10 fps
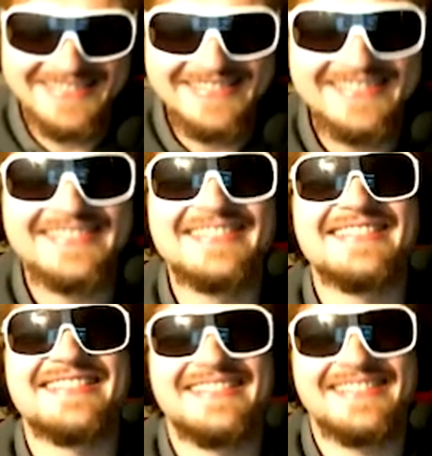
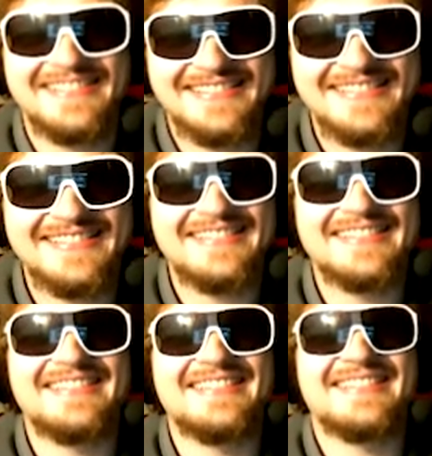
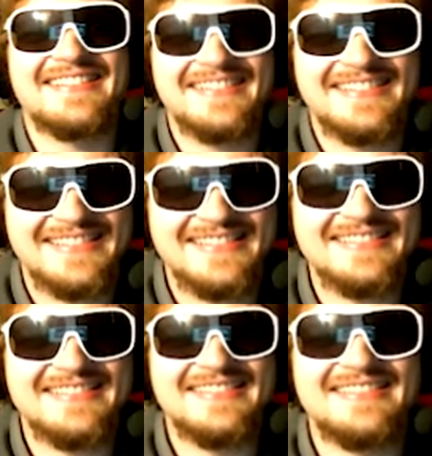
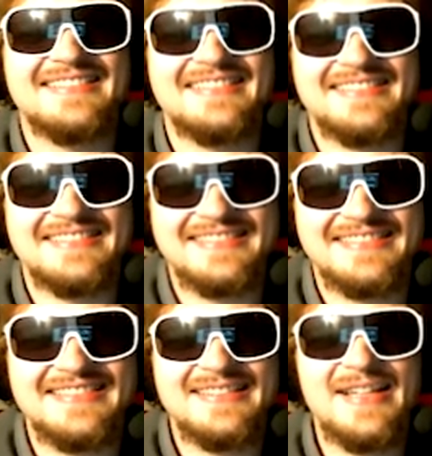
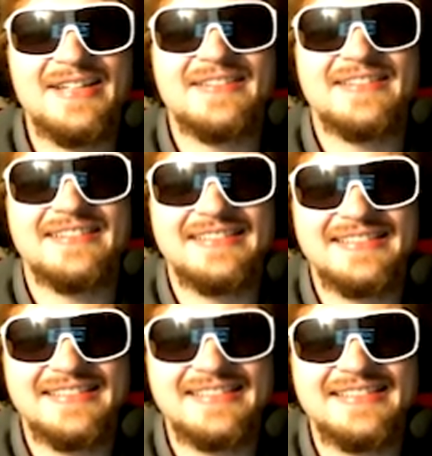
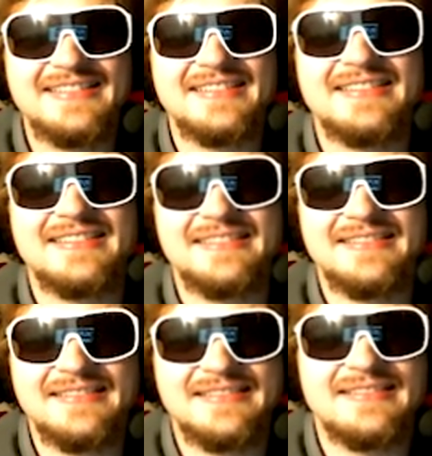
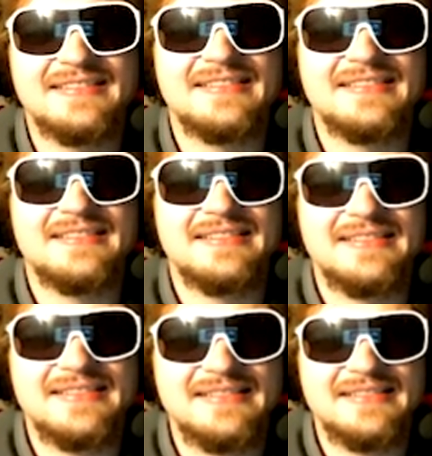
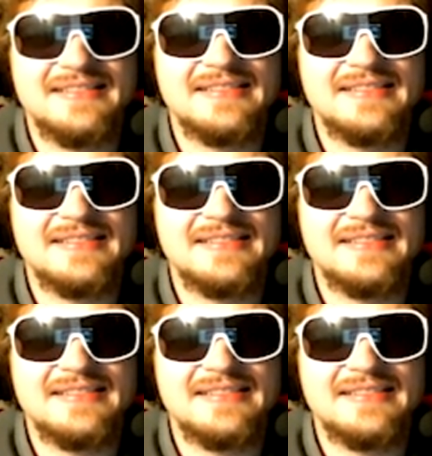(silent)